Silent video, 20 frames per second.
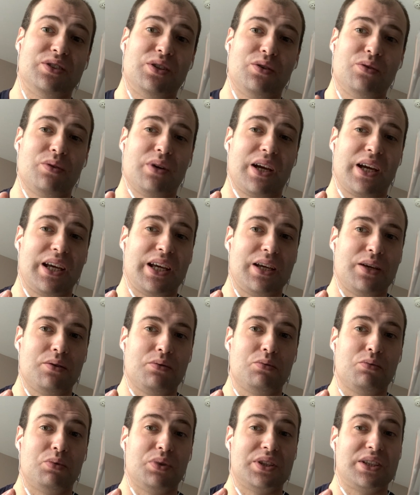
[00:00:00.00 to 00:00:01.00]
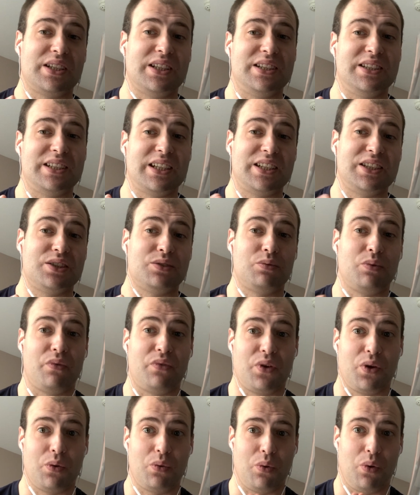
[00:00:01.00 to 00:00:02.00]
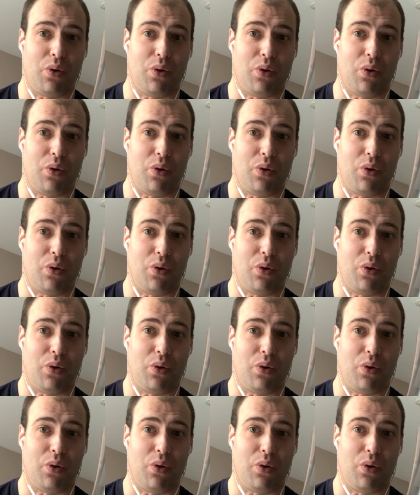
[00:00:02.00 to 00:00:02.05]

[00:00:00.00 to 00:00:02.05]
do a whiskey tasting review